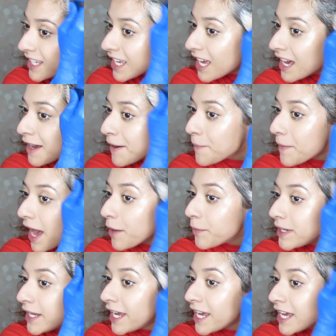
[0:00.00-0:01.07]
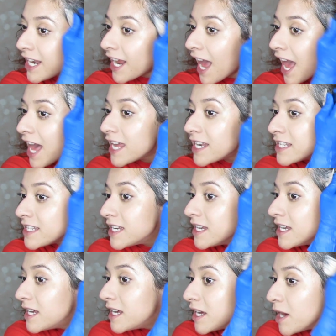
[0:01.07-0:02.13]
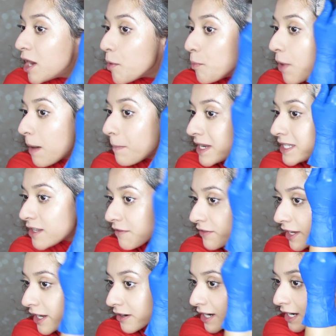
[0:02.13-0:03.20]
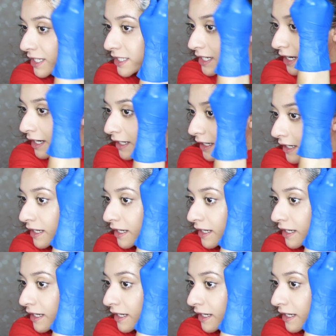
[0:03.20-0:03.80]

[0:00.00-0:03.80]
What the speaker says: I went ahead and bought myself the hair dye today.